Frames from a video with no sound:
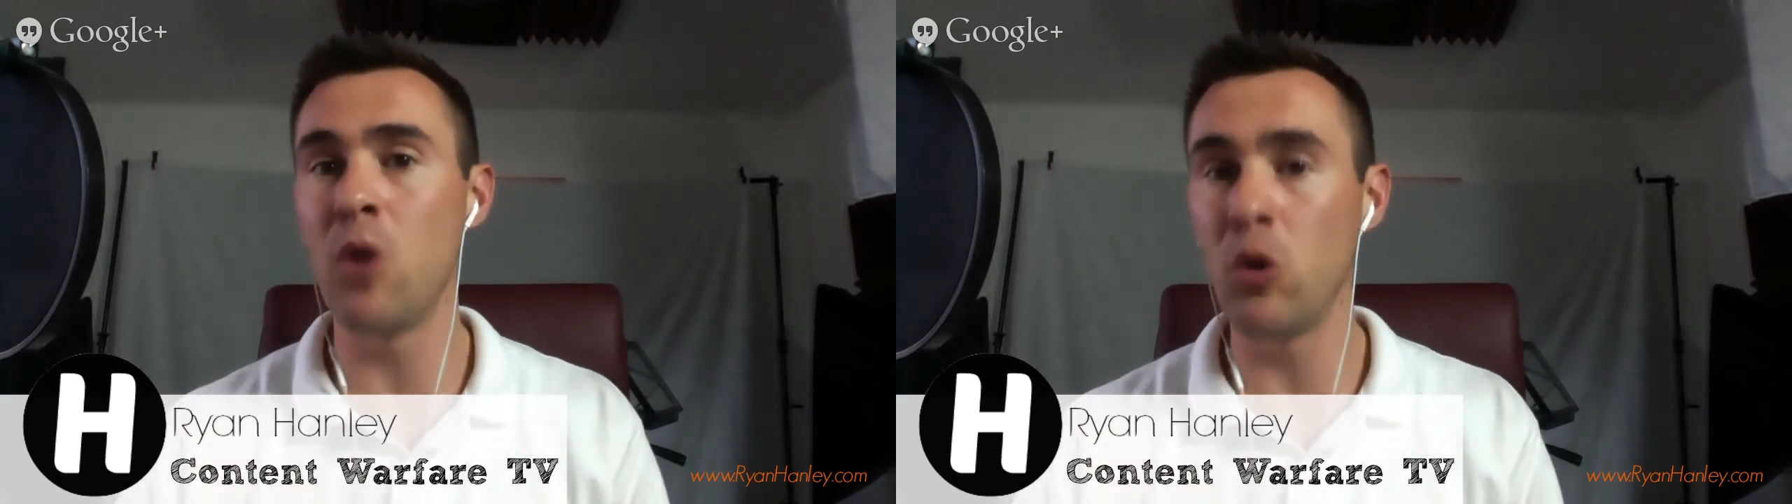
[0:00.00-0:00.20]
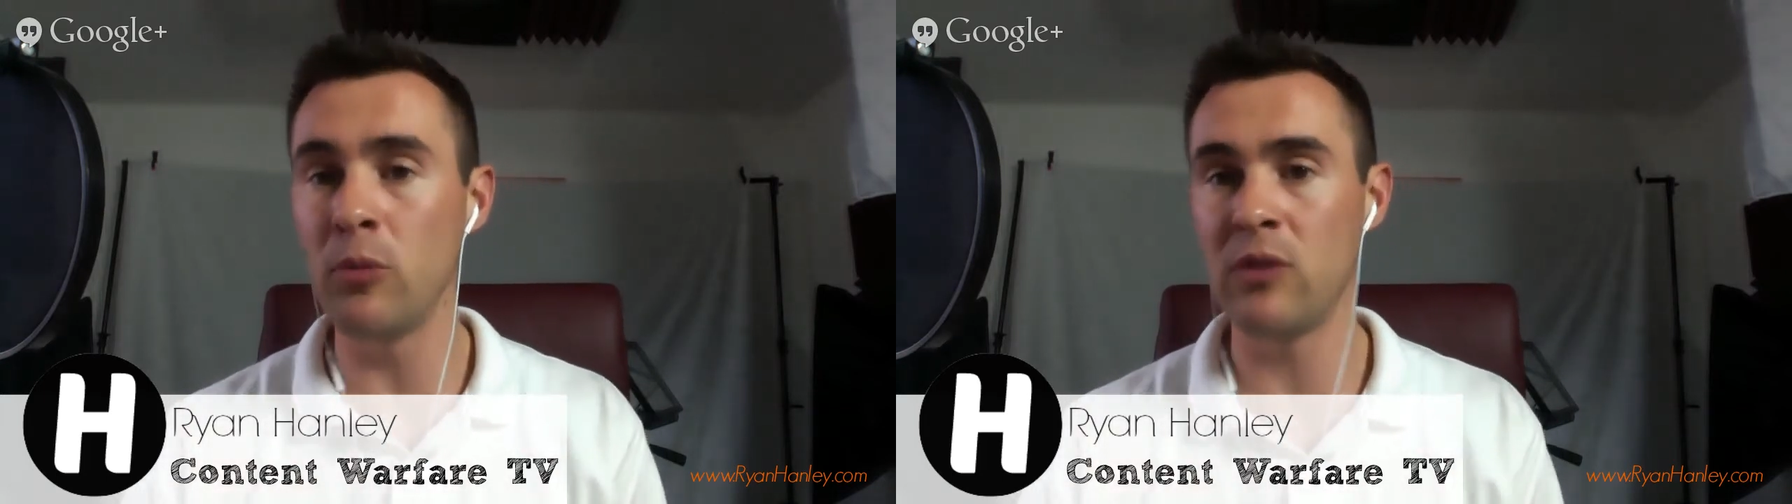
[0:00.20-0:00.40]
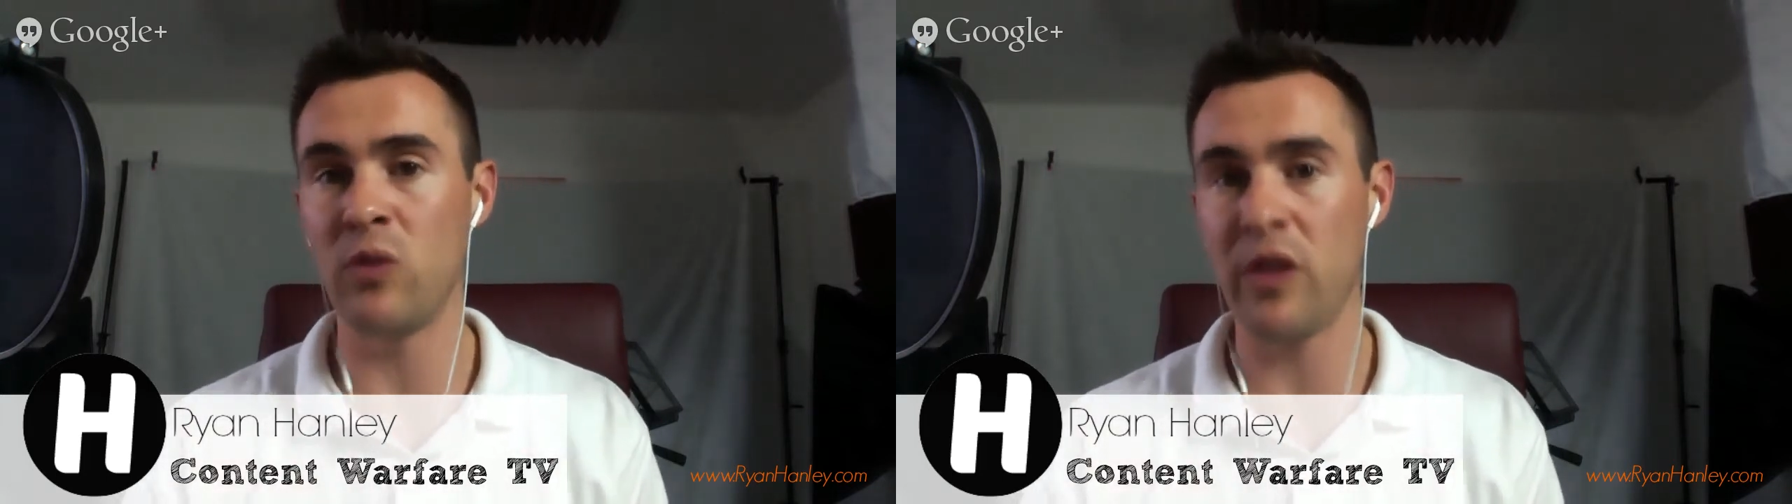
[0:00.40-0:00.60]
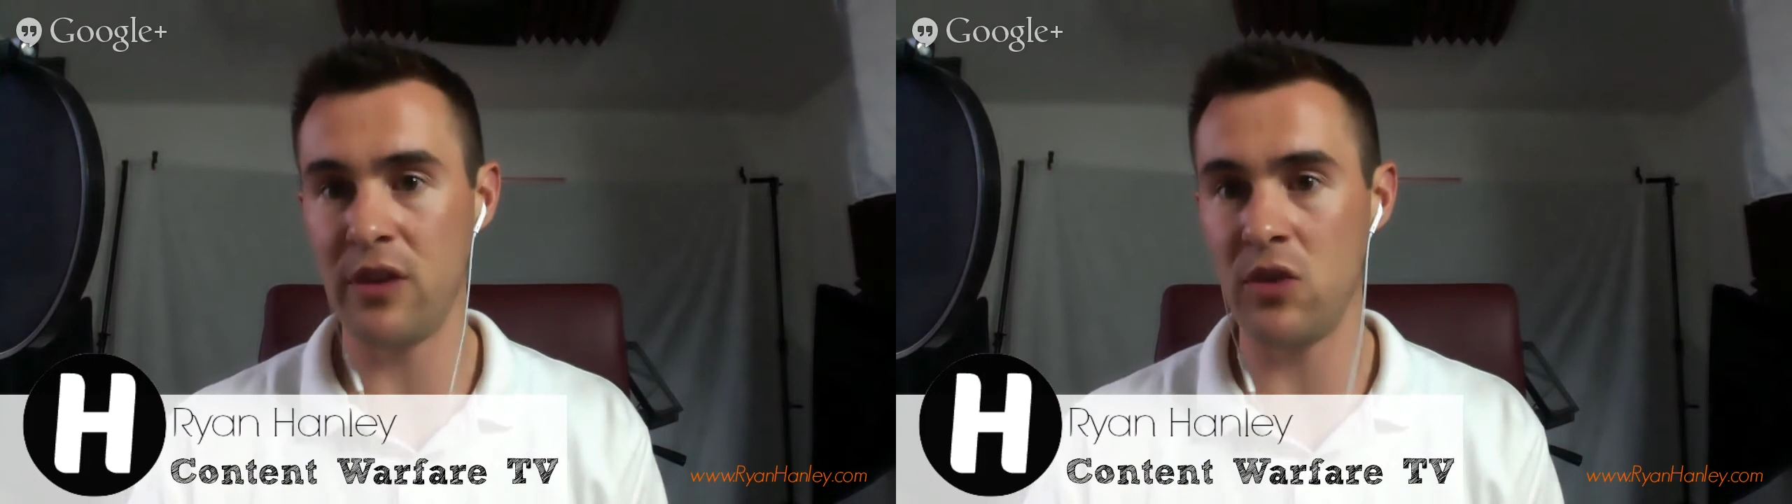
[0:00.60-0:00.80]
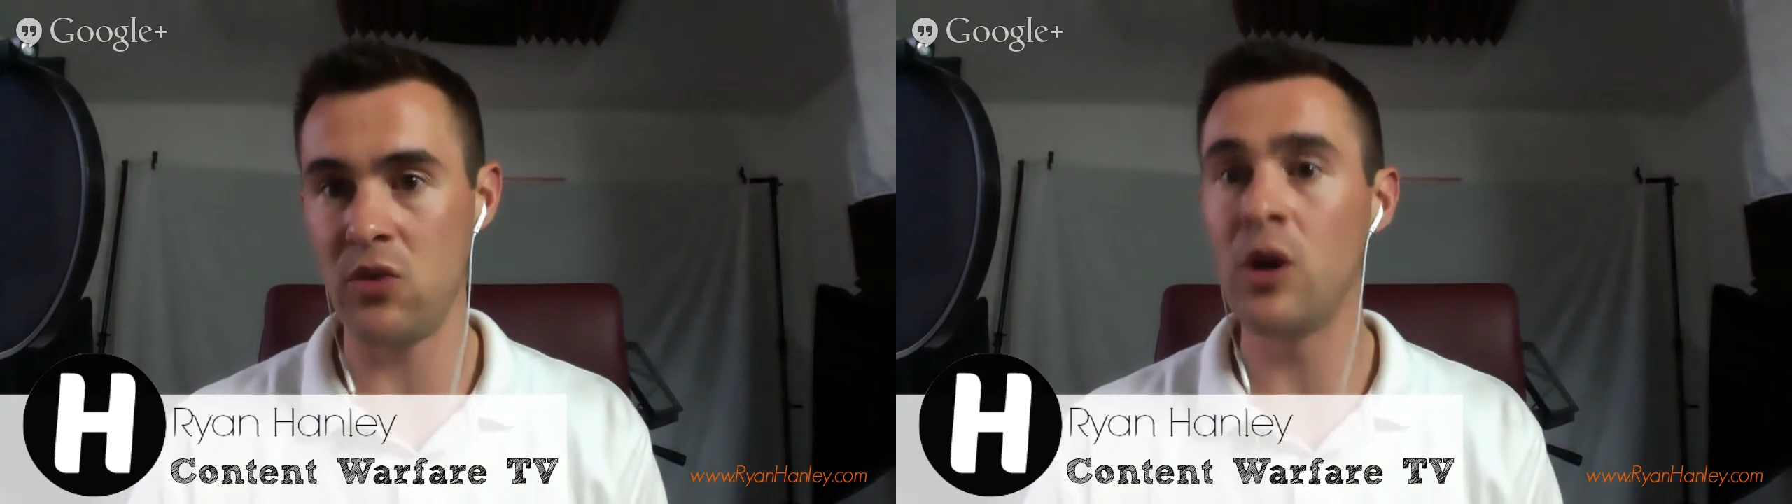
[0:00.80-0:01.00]
moment
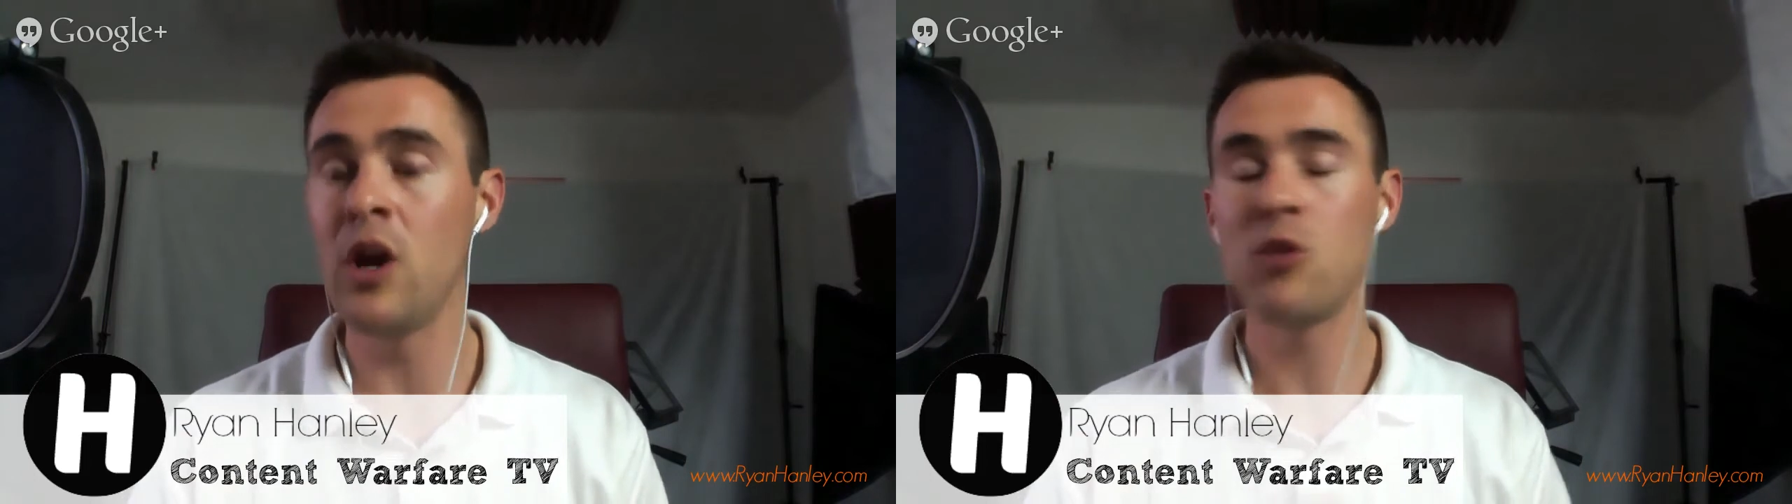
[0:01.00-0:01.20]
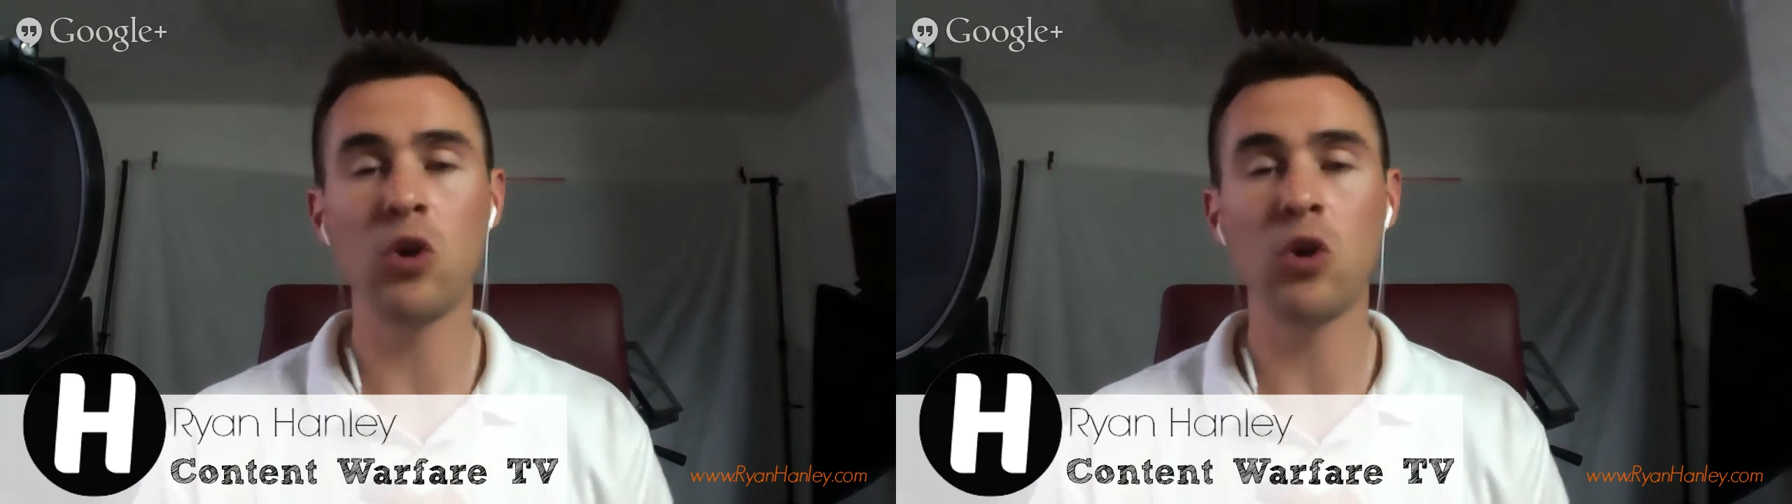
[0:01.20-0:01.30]
with you